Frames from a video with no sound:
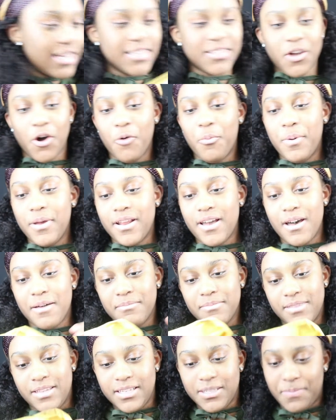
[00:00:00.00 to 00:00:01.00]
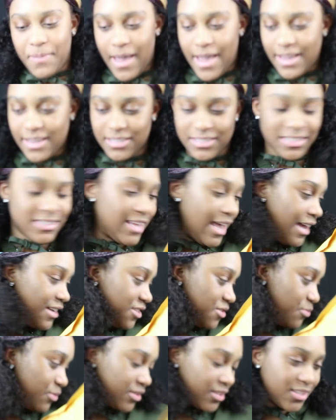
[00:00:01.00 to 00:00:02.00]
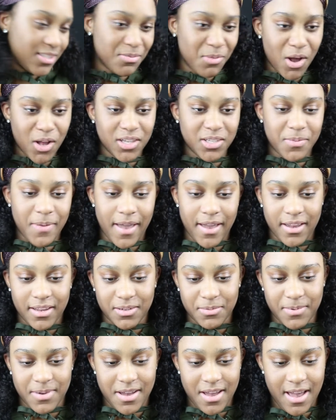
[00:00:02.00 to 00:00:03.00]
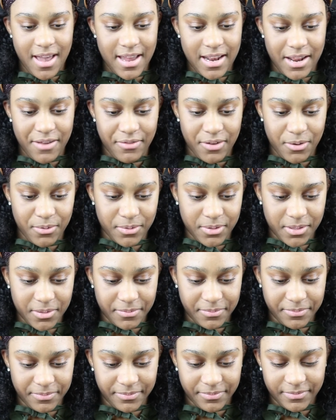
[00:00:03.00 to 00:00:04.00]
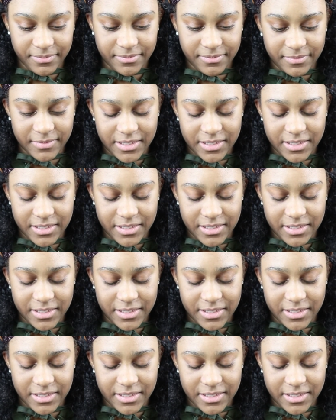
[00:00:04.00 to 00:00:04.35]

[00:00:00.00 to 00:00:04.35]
let's open up this package. This actually was the smallest package, but I didn't even know this was.